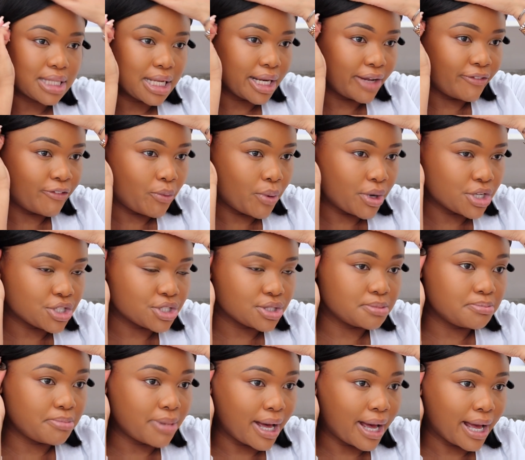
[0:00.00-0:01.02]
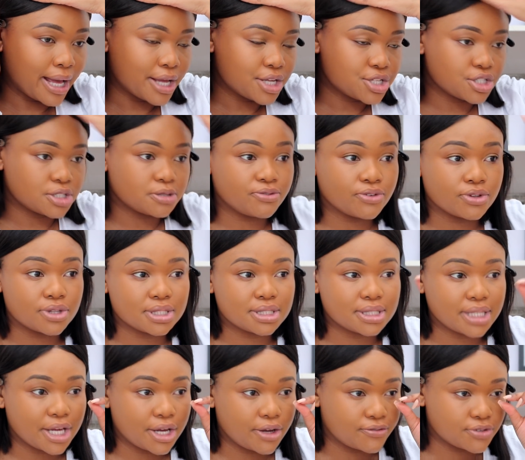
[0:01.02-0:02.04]
I never want to just buy just for the
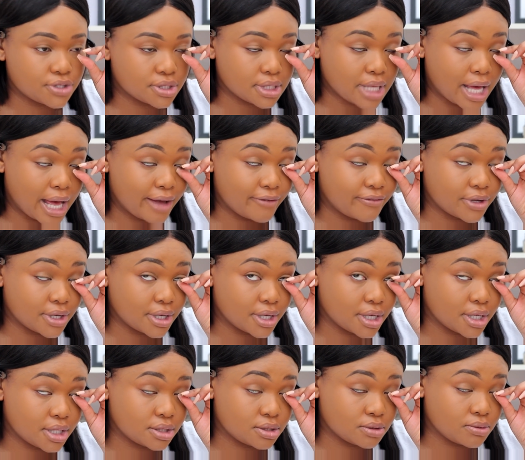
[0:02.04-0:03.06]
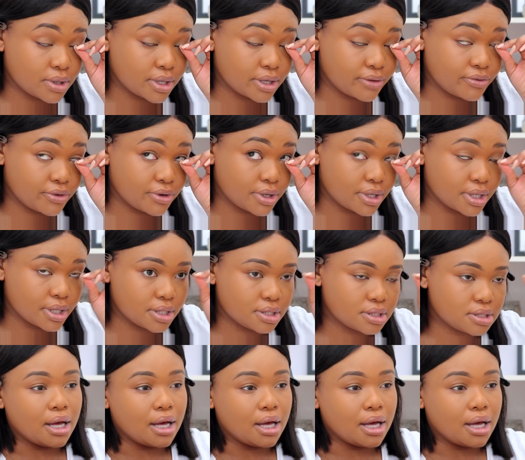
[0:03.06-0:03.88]
sake of just having it or whatever it is.